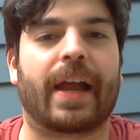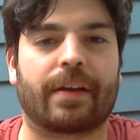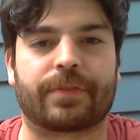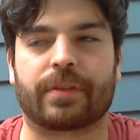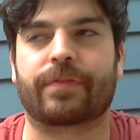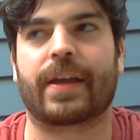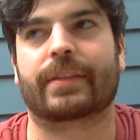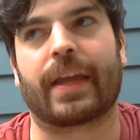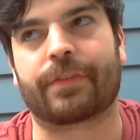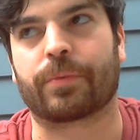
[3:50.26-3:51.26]
after the
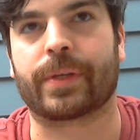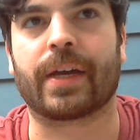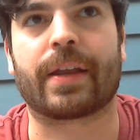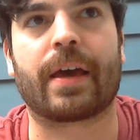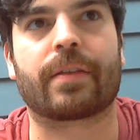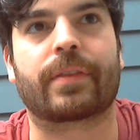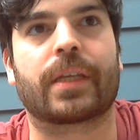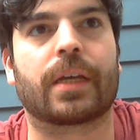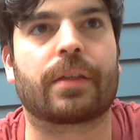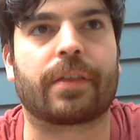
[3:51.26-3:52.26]
fact, after we got out of
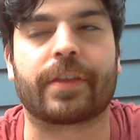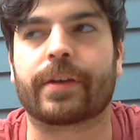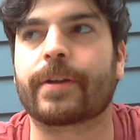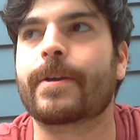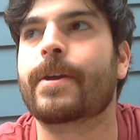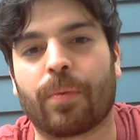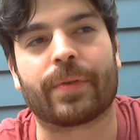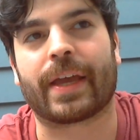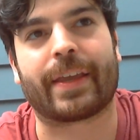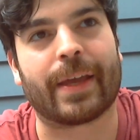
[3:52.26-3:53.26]
the theater.
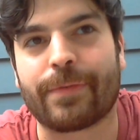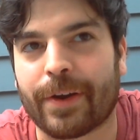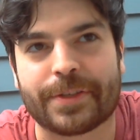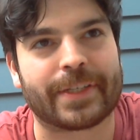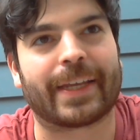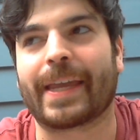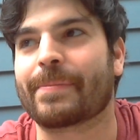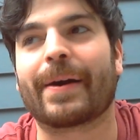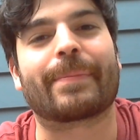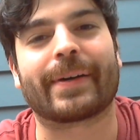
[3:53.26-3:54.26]
When that campfire scene
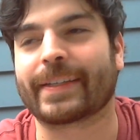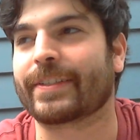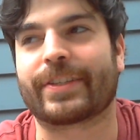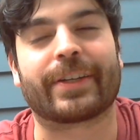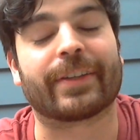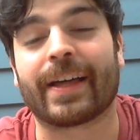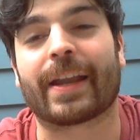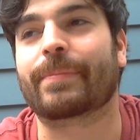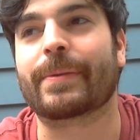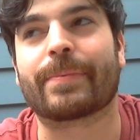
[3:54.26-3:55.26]
came up, I just hear a
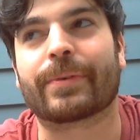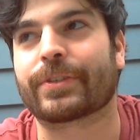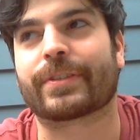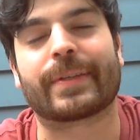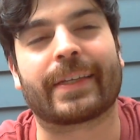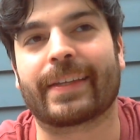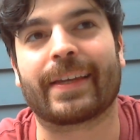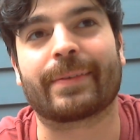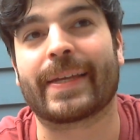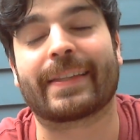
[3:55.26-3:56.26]
lot of people just saying,
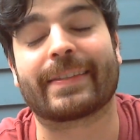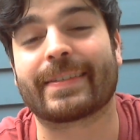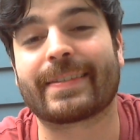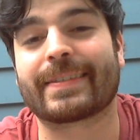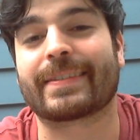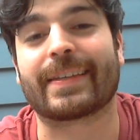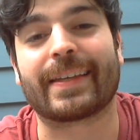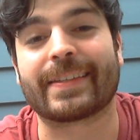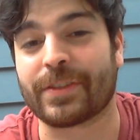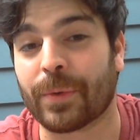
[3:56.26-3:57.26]
yeah, man,
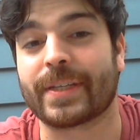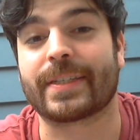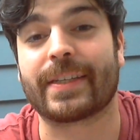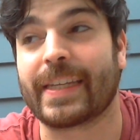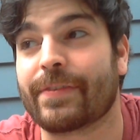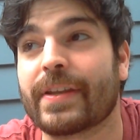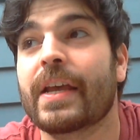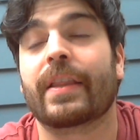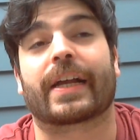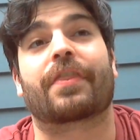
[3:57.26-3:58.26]
it's noisy. And even,
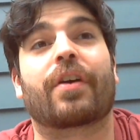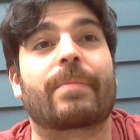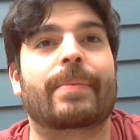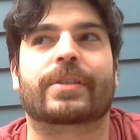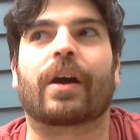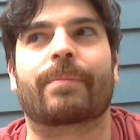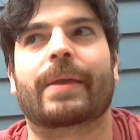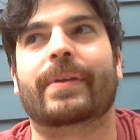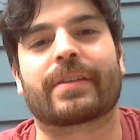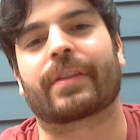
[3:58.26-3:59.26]
like, I thought maybe it was like, oh,
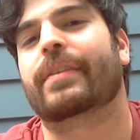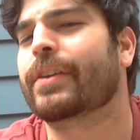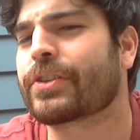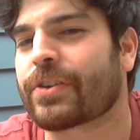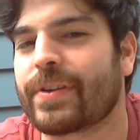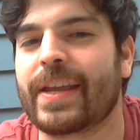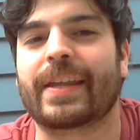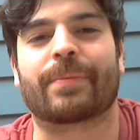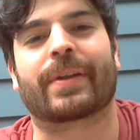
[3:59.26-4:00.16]
maybe it's on the theater screen, and